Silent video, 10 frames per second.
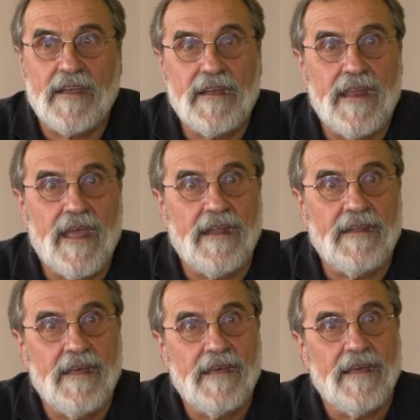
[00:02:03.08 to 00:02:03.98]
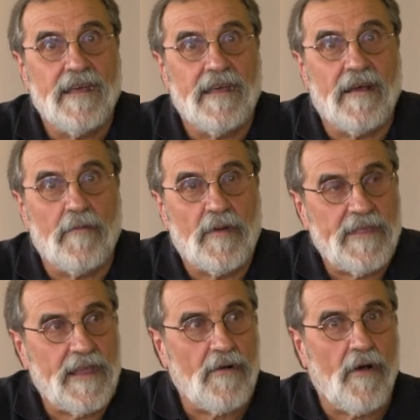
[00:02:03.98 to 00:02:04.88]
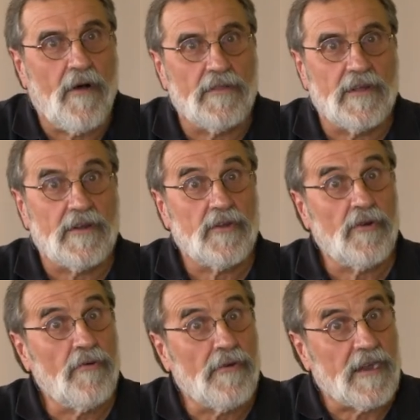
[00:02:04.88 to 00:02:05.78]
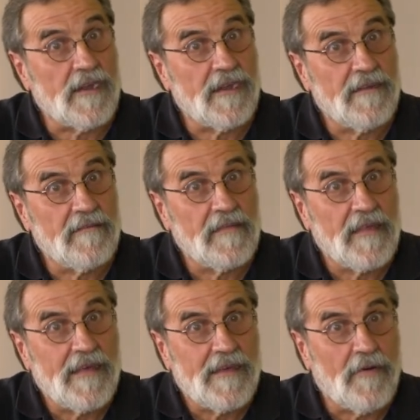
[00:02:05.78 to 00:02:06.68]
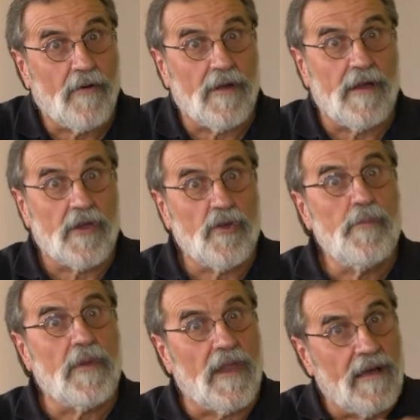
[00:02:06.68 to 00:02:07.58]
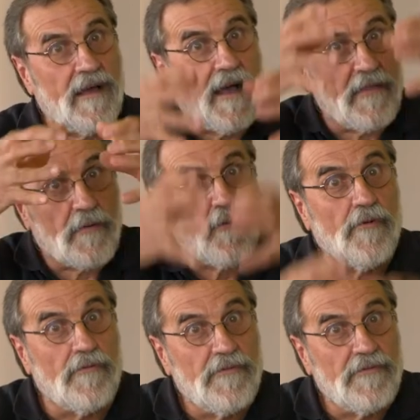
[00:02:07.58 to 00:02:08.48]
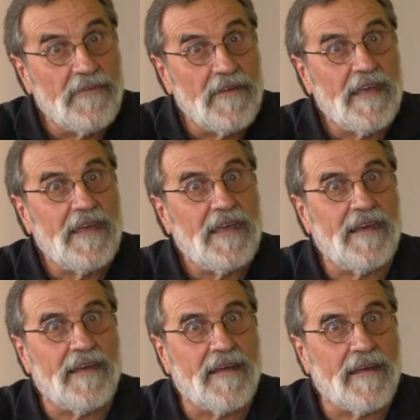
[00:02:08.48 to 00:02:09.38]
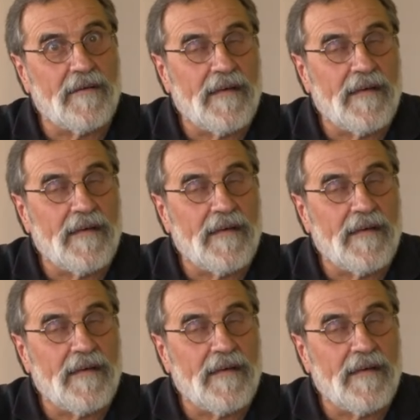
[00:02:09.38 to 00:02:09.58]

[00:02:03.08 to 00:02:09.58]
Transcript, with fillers: contained uh, what they called a turret or a cupola on the roof, uh,